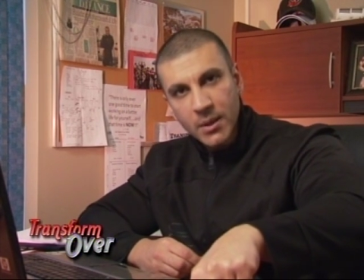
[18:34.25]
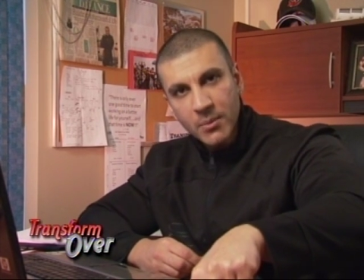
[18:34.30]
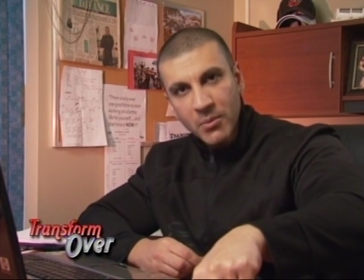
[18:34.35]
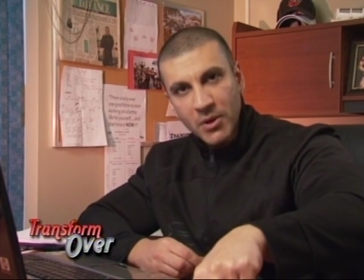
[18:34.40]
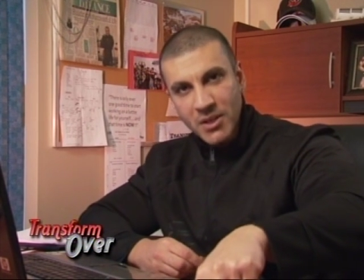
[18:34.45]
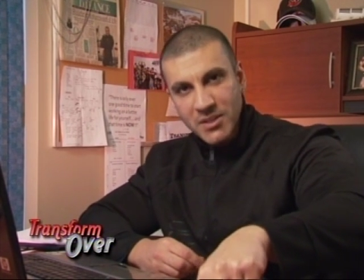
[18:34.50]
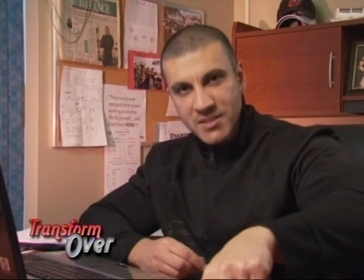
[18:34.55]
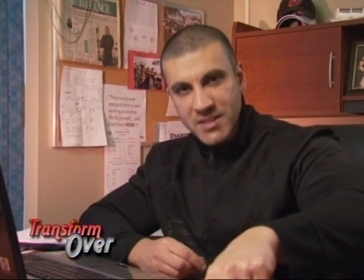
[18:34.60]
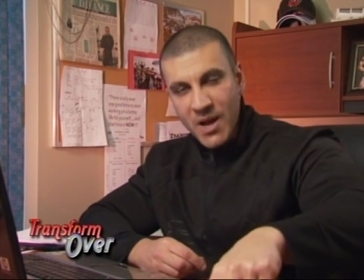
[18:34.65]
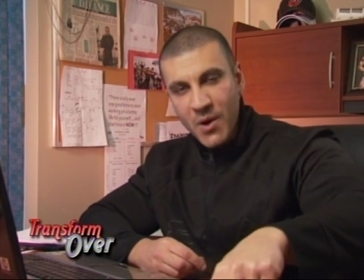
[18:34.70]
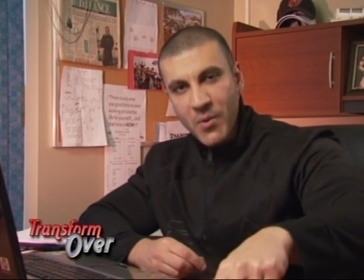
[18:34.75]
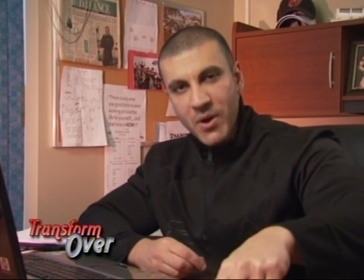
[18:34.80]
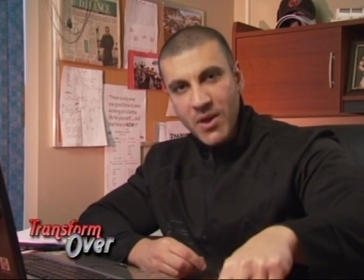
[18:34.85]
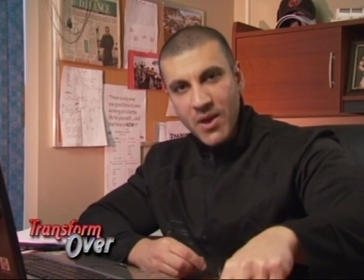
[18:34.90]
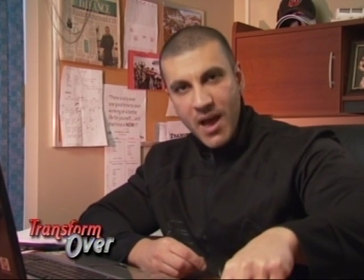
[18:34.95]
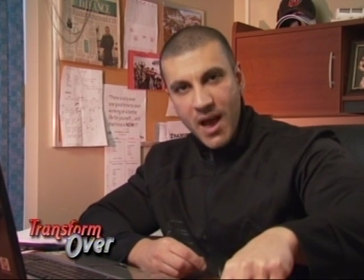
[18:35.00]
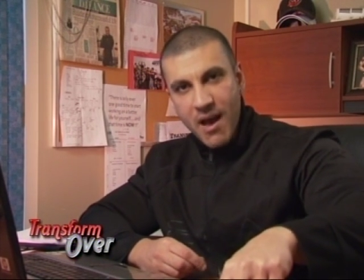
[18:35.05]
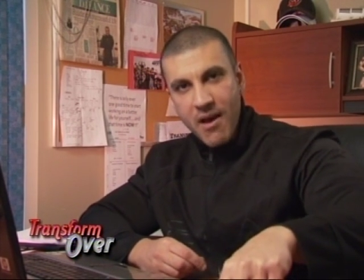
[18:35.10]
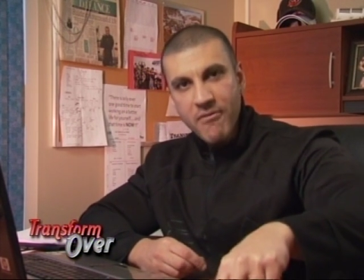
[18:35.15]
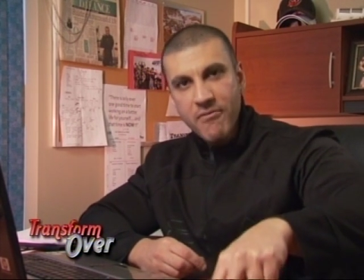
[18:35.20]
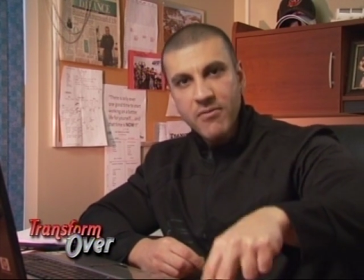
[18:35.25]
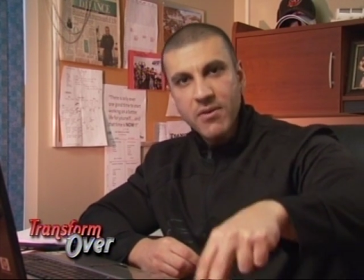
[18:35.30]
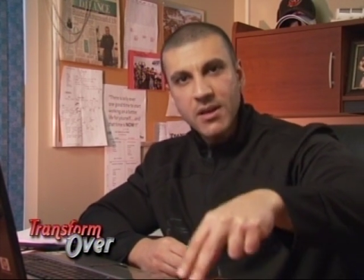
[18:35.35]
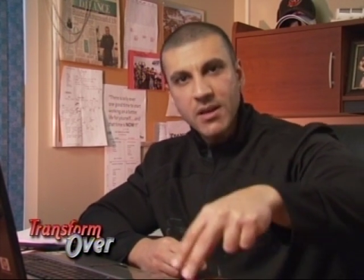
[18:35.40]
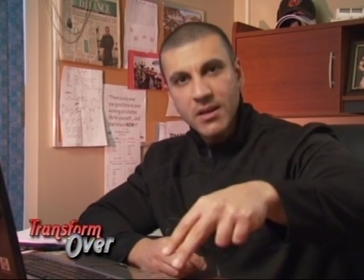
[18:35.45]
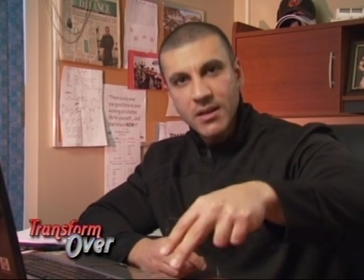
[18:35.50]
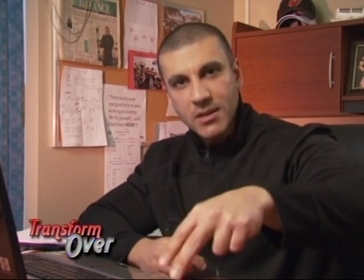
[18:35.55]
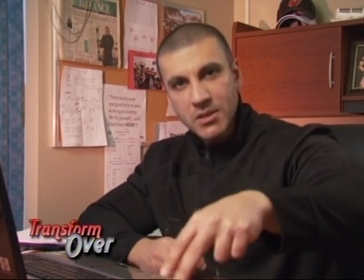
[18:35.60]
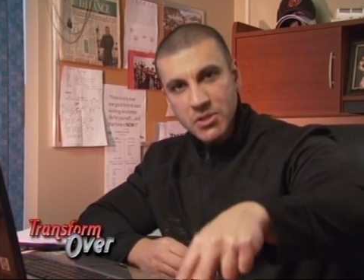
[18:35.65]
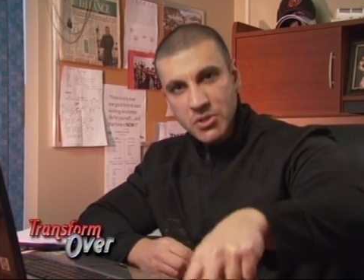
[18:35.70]
Because that way you have
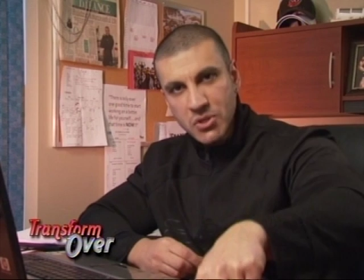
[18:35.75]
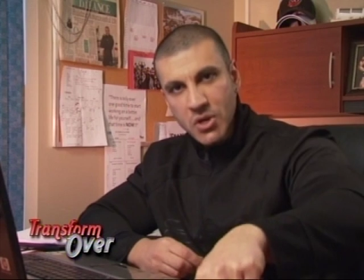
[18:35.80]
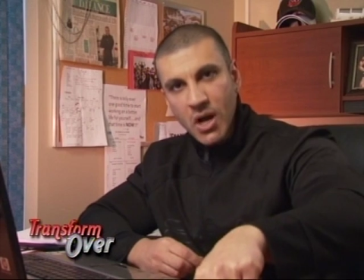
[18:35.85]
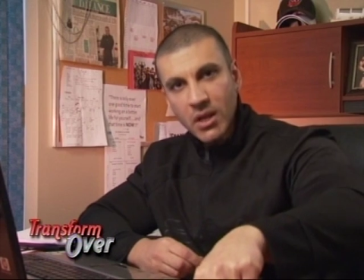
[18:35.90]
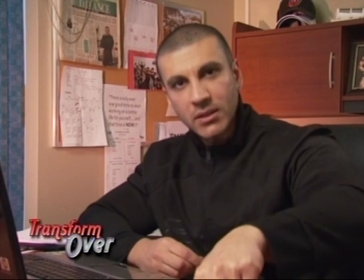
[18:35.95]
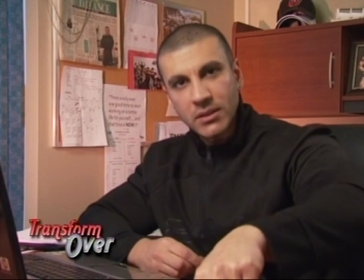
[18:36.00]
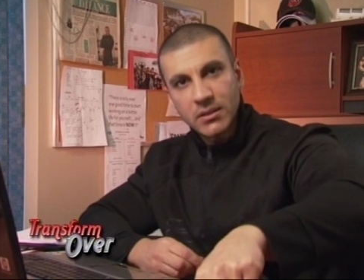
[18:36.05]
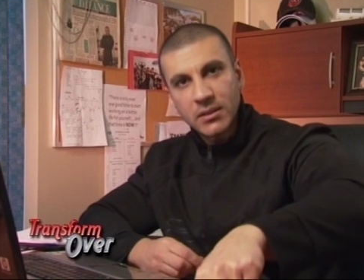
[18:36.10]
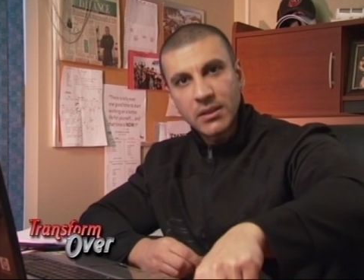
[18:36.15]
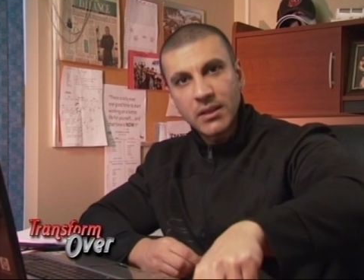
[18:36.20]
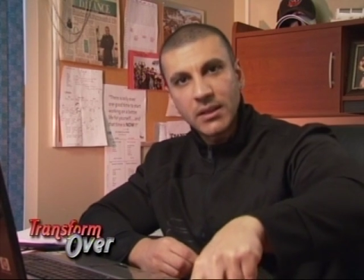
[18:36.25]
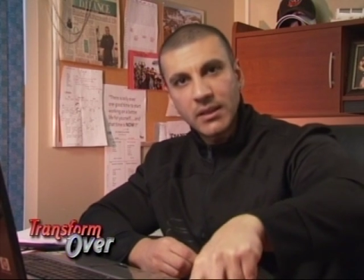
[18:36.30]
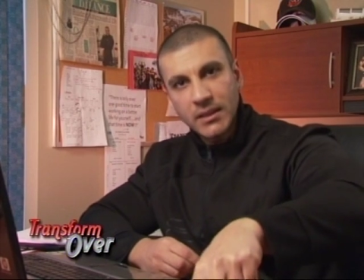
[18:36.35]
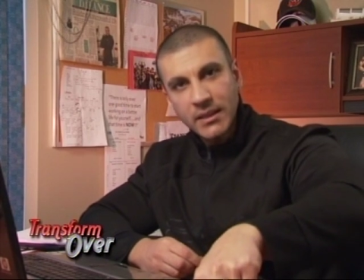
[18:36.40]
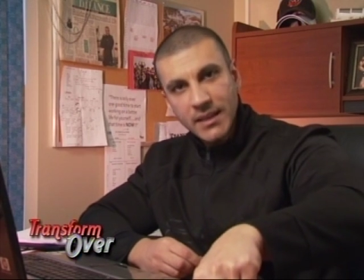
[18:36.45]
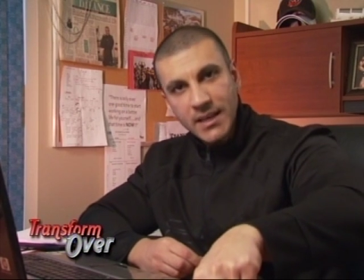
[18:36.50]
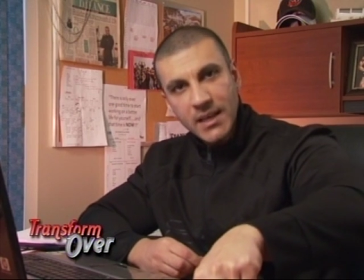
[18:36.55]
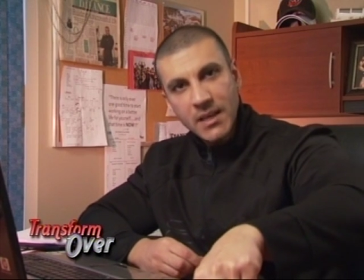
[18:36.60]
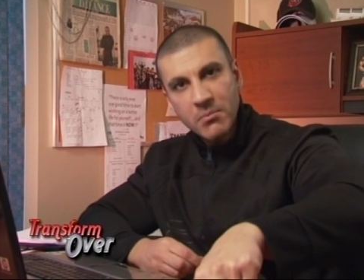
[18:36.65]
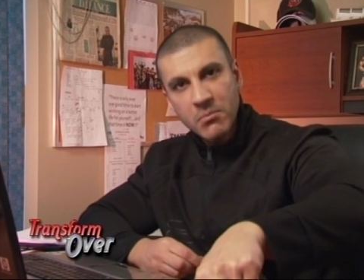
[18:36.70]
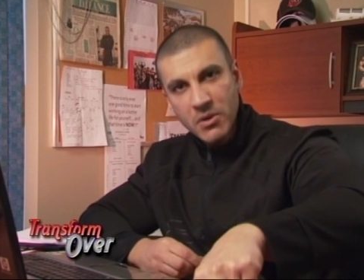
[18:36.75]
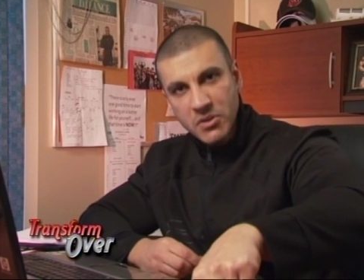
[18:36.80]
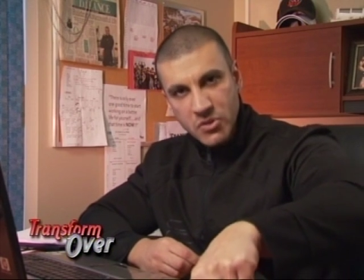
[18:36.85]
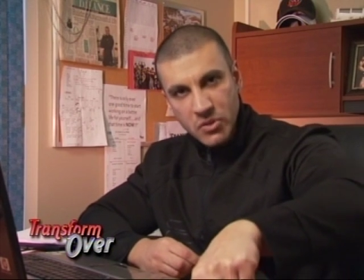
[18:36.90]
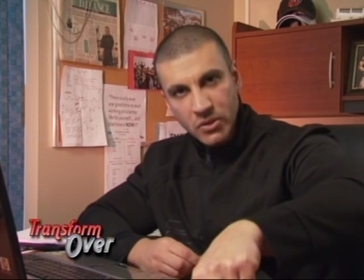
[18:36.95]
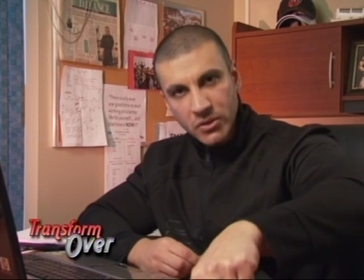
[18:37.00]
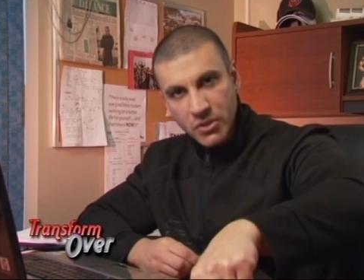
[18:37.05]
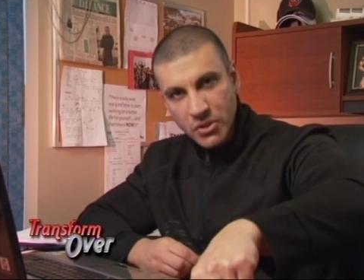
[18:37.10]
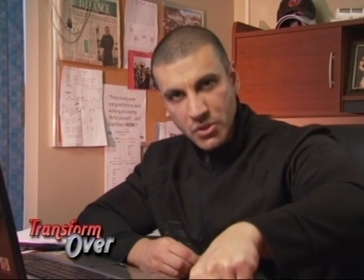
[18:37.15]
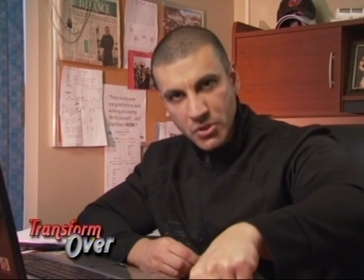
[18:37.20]
solid, lean
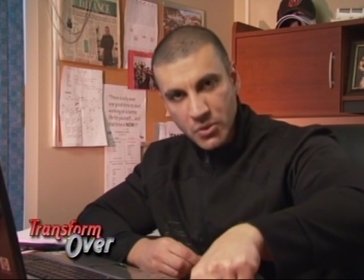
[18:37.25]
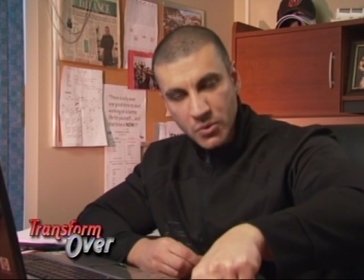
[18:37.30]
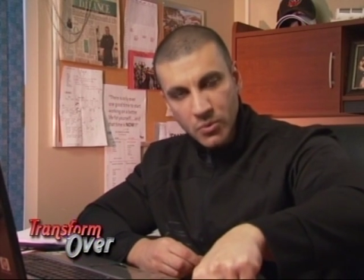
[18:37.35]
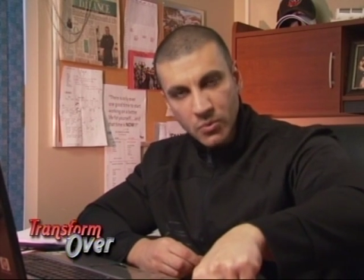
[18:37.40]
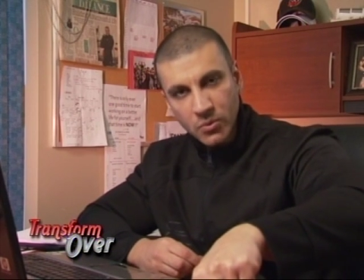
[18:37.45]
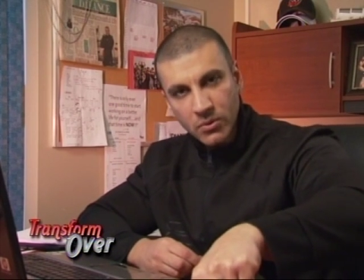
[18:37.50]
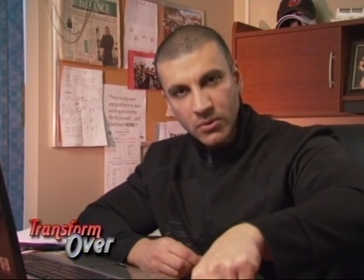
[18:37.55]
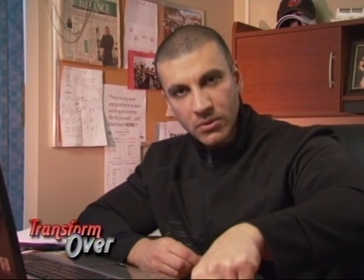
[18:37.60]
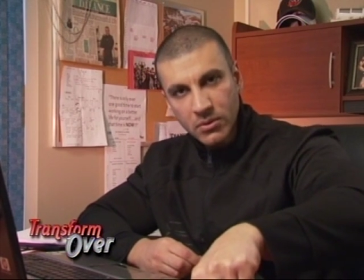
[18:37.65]
muscle tissue,